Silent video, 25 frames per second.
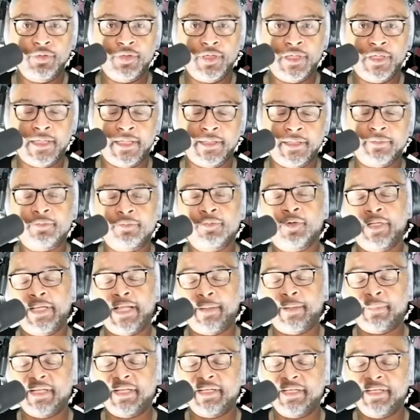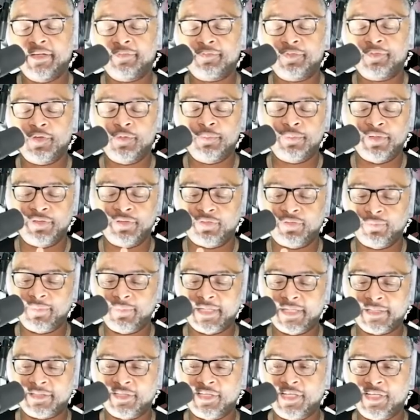Uh, well, not my nephew, but to
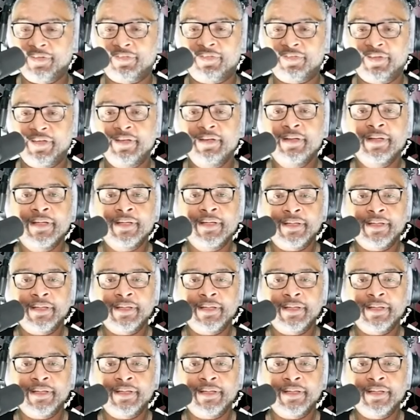my cousin